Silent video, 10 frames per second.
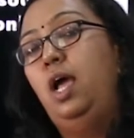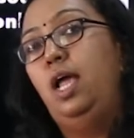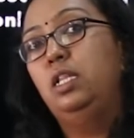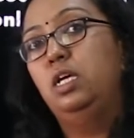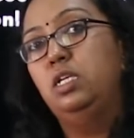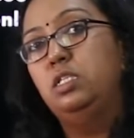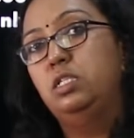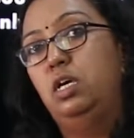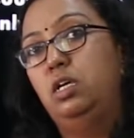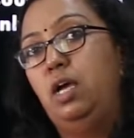And there
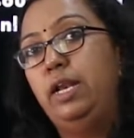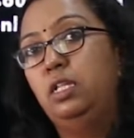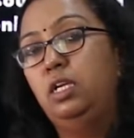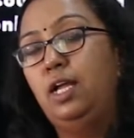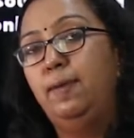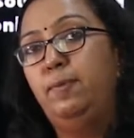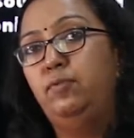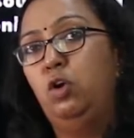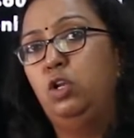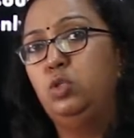is another type
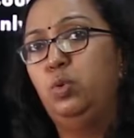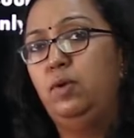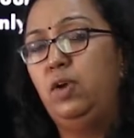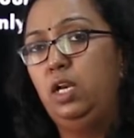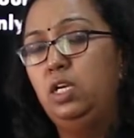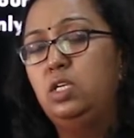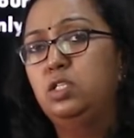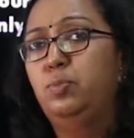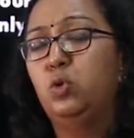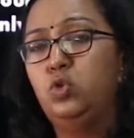of knowledge wherein it
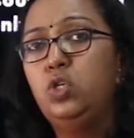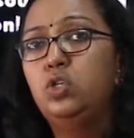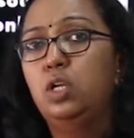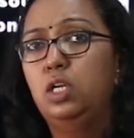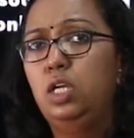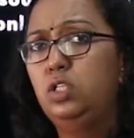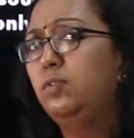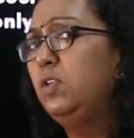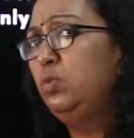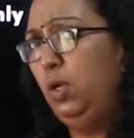is procedural in
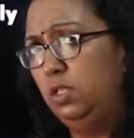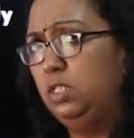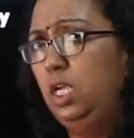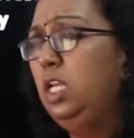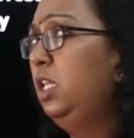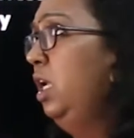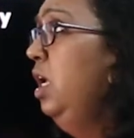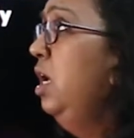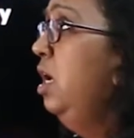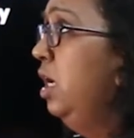nature, which we will see in
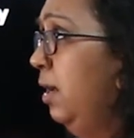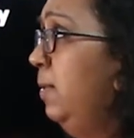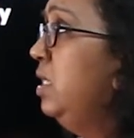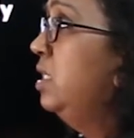the coming